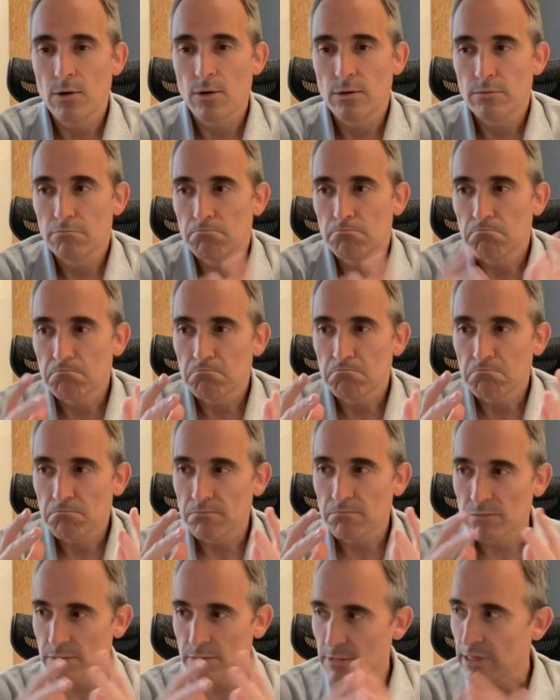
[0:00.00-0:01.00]
our
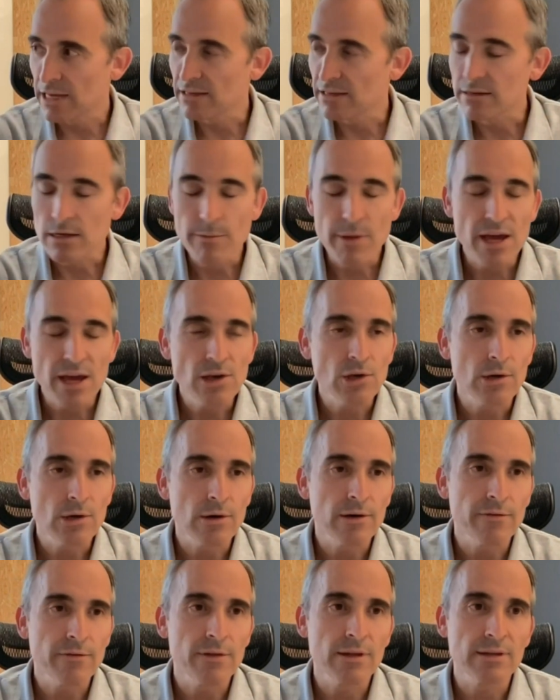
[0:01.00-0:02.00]

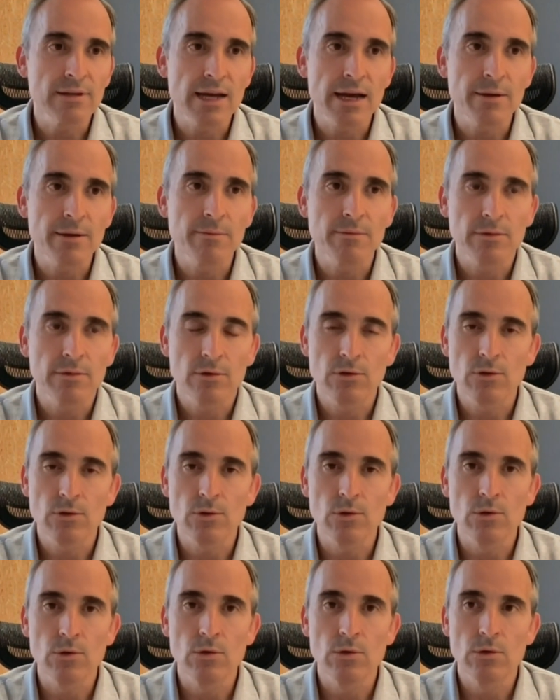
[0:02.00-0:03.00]
estimation of the time
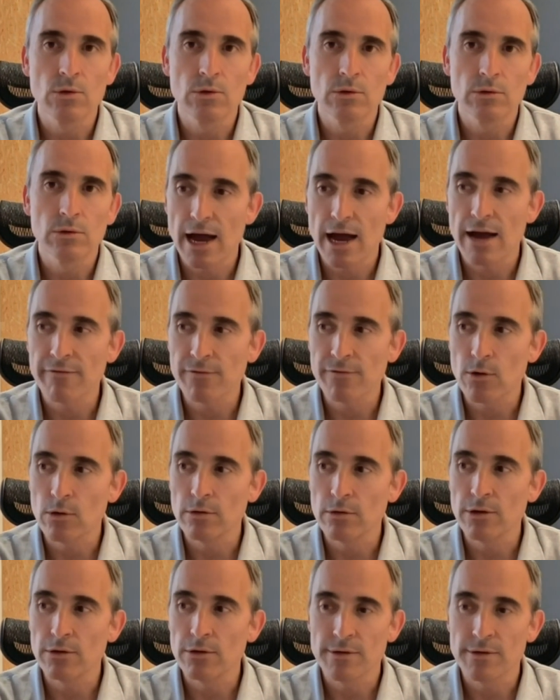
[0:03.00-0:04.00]
to have
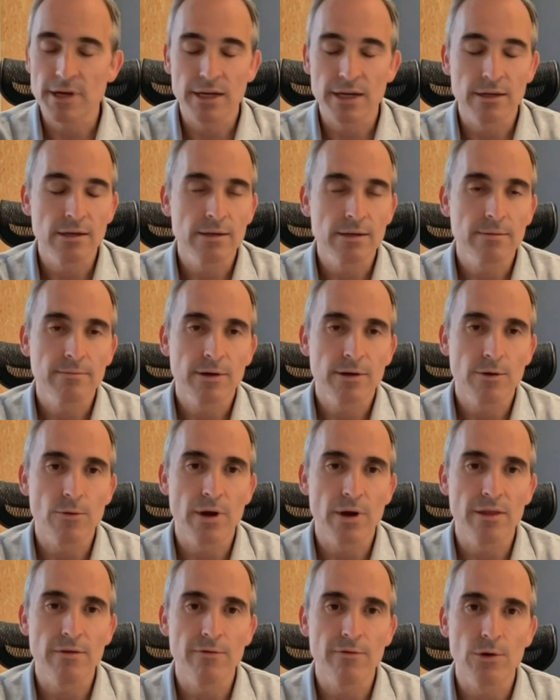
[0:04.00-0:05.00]
all those things
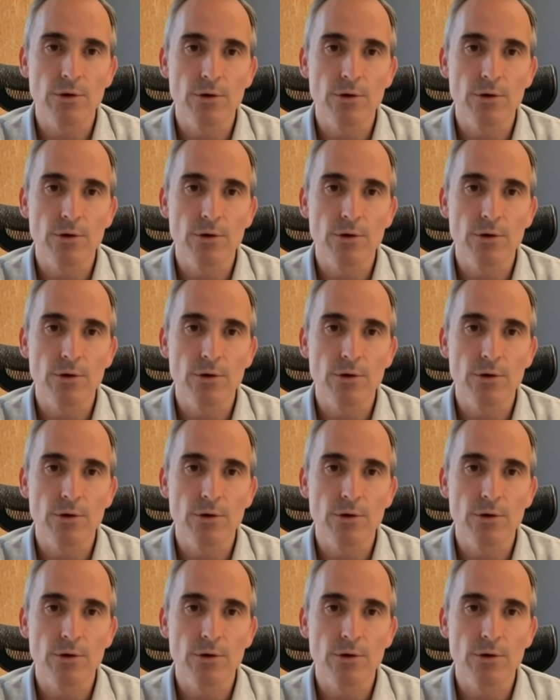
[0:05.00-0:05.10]
ready